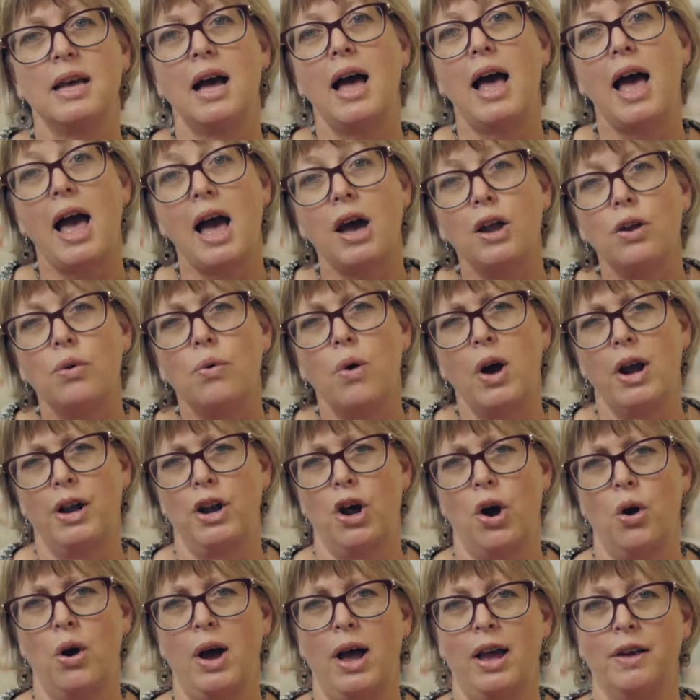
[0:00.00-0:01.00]
How do I
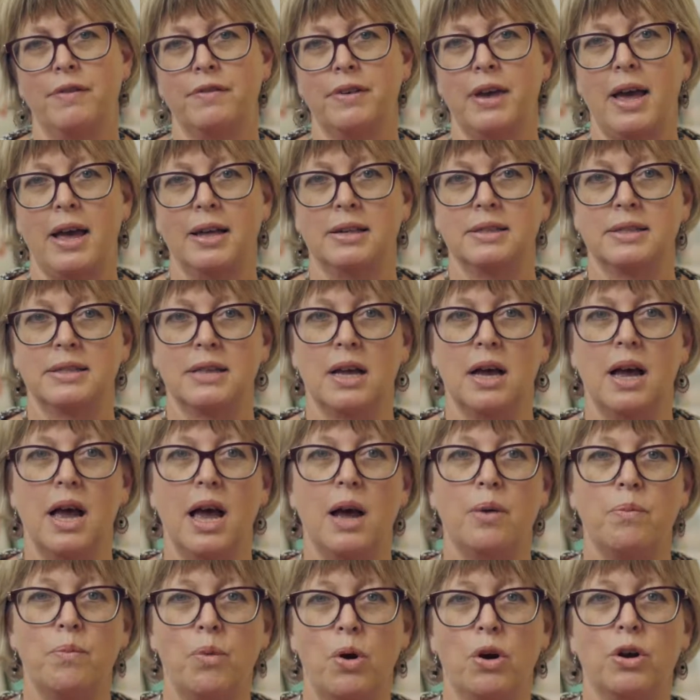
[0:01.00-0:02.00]
know I have cancer?
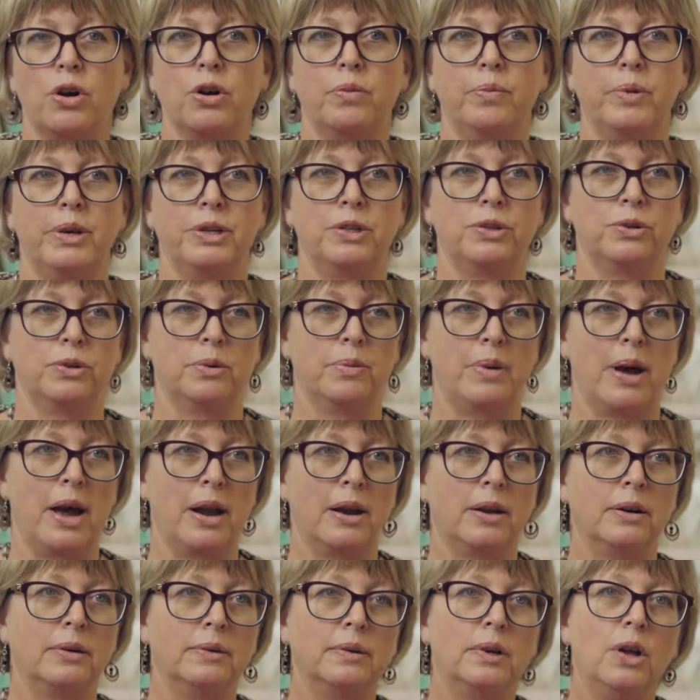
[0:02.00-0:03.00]
And what can we do
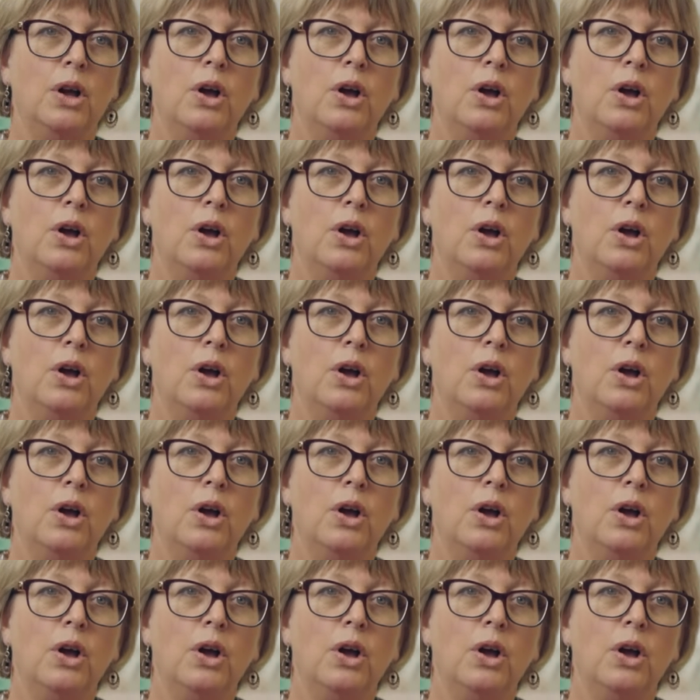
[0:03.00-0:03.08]
about it?